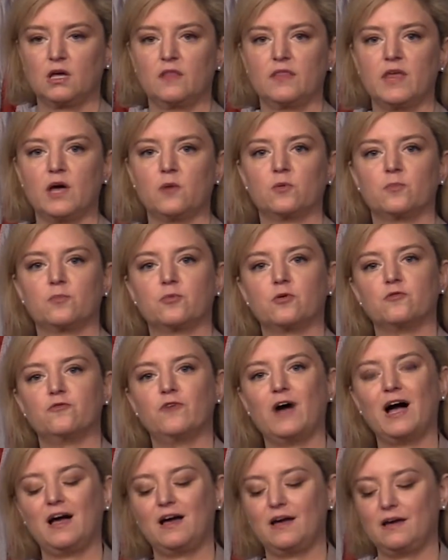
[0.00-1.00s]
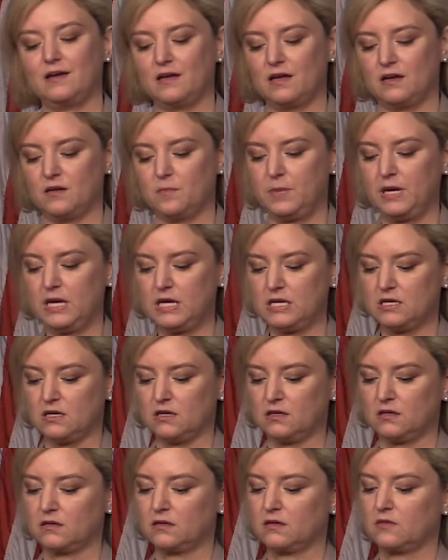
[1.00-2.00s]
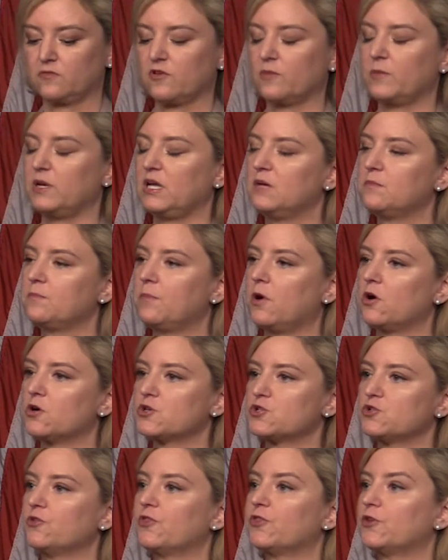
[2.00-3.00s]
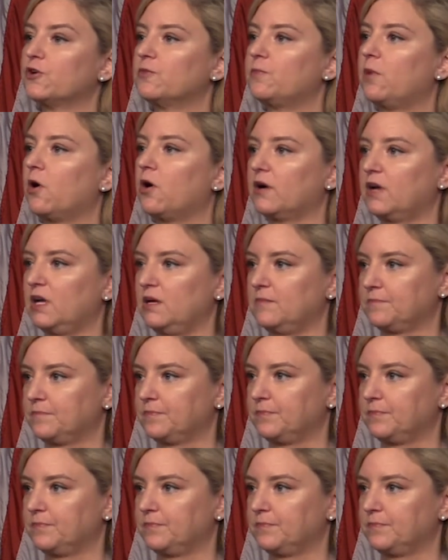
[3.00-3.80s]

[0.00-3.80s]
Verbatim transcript: that would provide an opinion from an impartial third party.